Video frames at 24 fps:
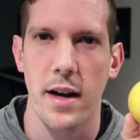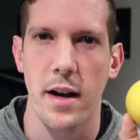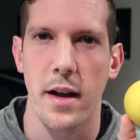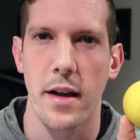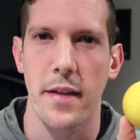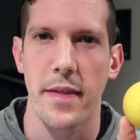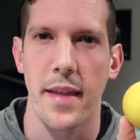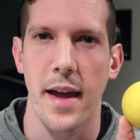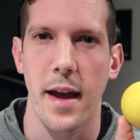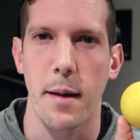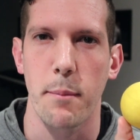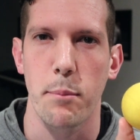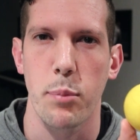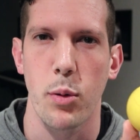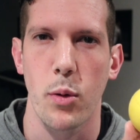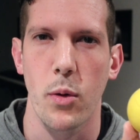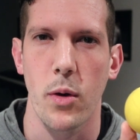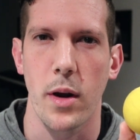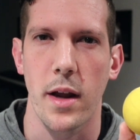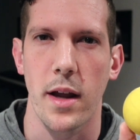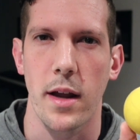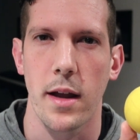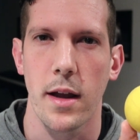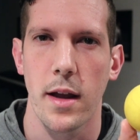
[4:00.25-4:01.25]
on that
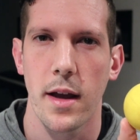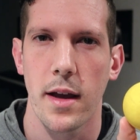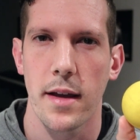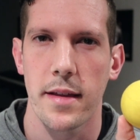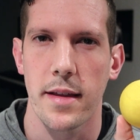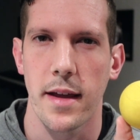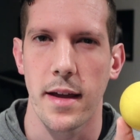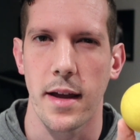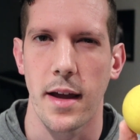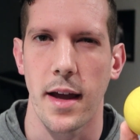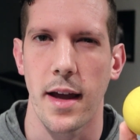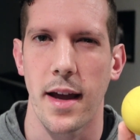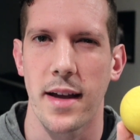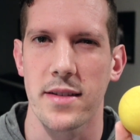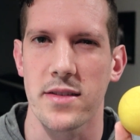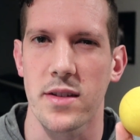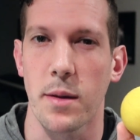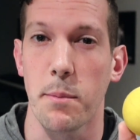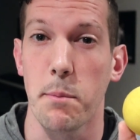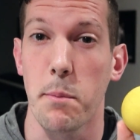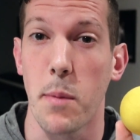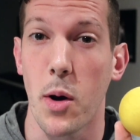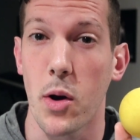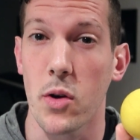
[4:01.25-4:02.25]
point that has
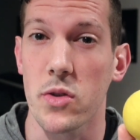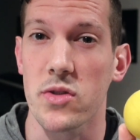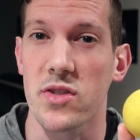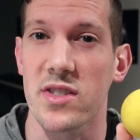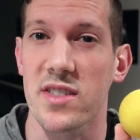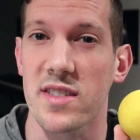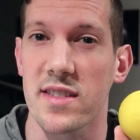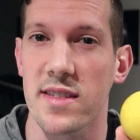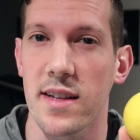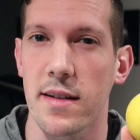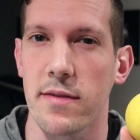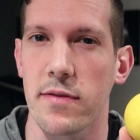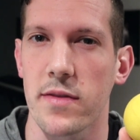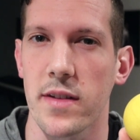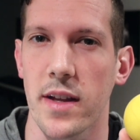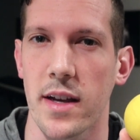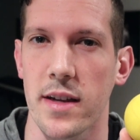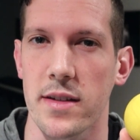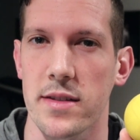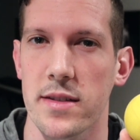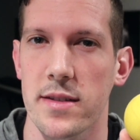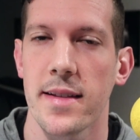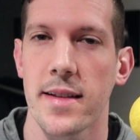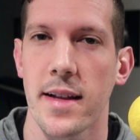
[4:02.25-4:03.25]
the most
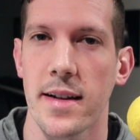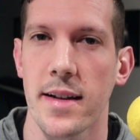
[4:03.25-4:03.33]
stiffness. The